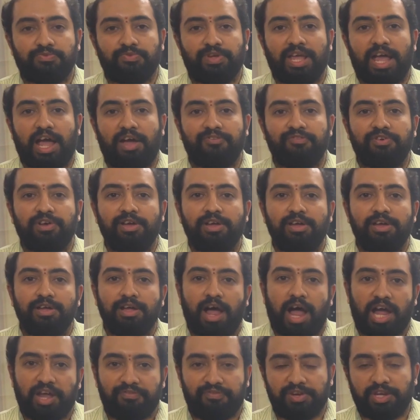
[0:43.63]
We have
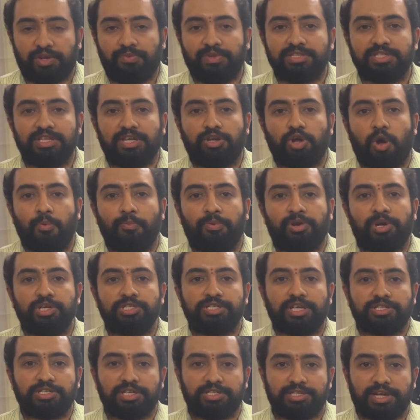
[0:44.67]
high frequency components
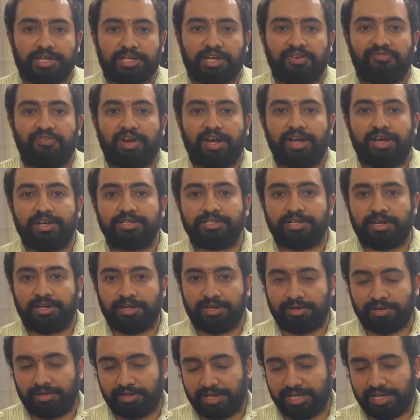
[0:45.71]
such as rectifiers and